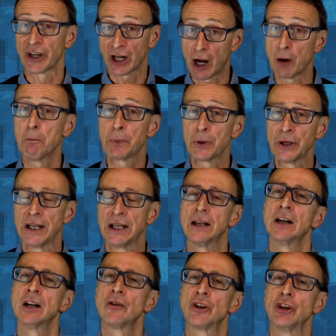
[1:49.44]
company
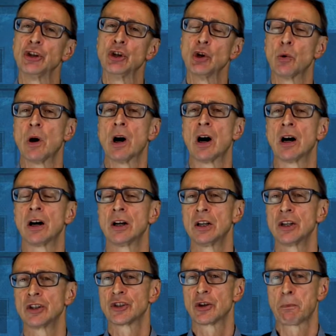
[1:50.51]
that you are
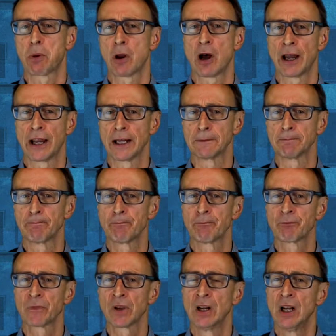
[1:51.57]
supplying.
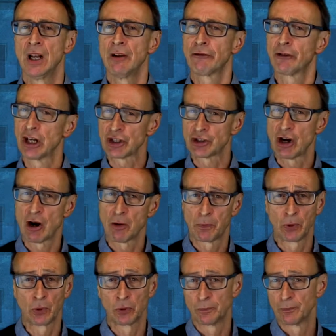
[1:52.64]
For
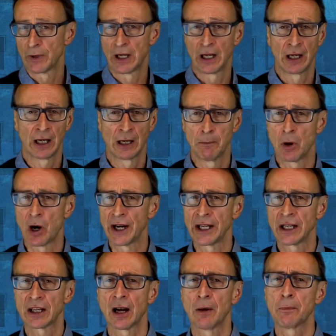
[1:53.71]
example, a
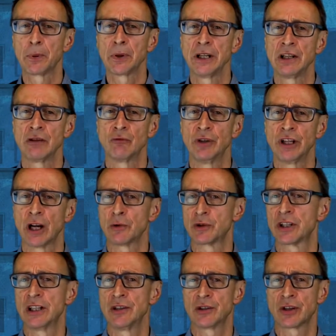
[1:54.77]
mining company, Rio
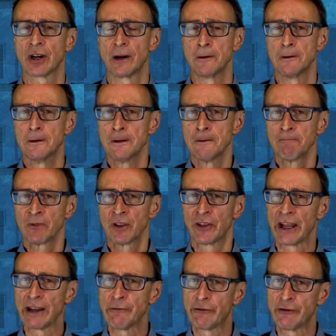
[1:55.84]
Tinto,
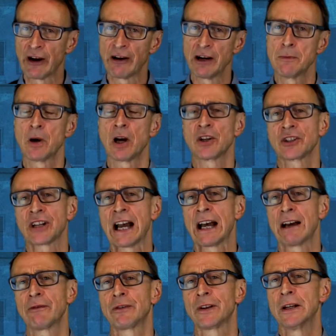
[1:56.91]
they very much
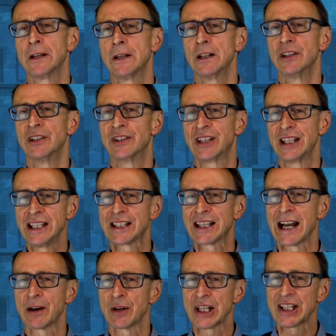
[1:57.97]
have
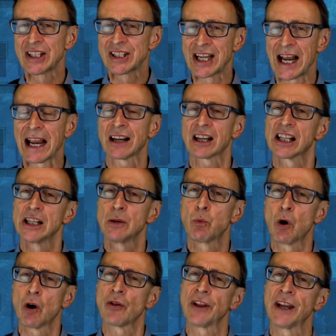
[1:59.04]
detailed exactly
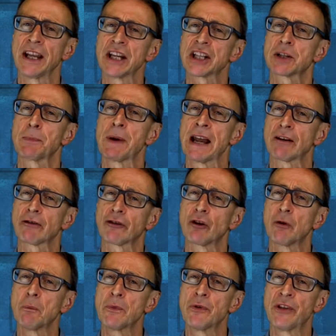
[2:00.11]
what they expect
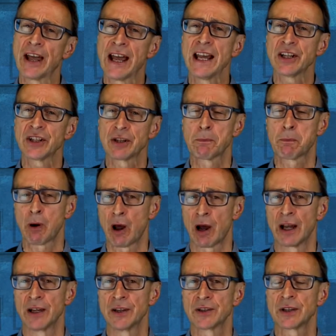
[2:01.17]
from their
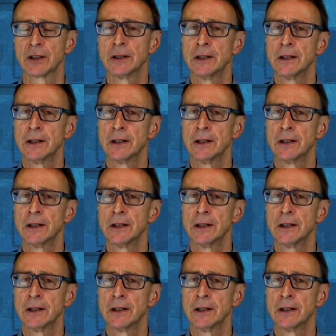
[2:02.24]
suppliers